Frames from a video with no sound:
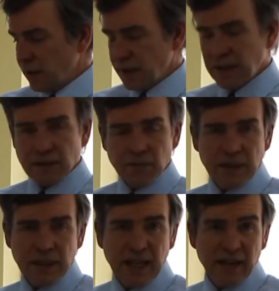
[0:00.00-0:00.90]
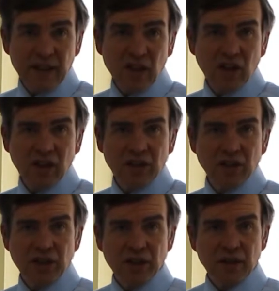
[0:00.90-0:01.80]
and then you get the collarless
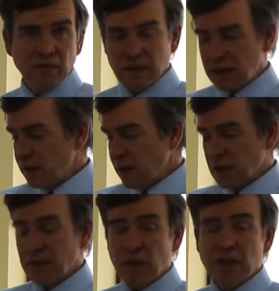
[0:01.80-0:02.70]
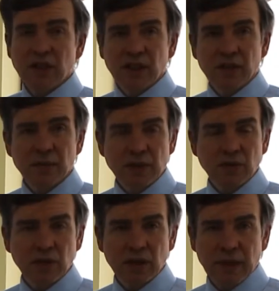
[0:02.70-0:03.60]
shirt, which I'm actually going to be
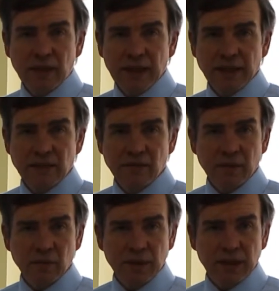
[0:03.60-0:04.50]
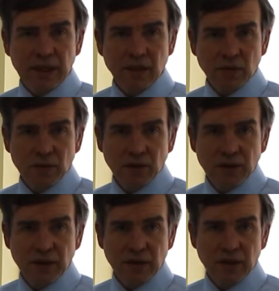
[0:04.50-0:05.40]
talking about later with the casual
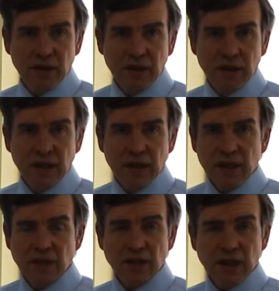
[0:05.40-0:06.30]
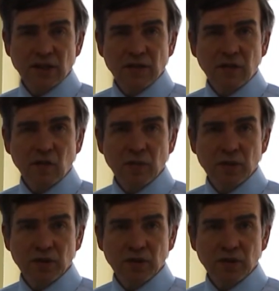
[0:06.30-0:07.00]
shirts. So that's the formal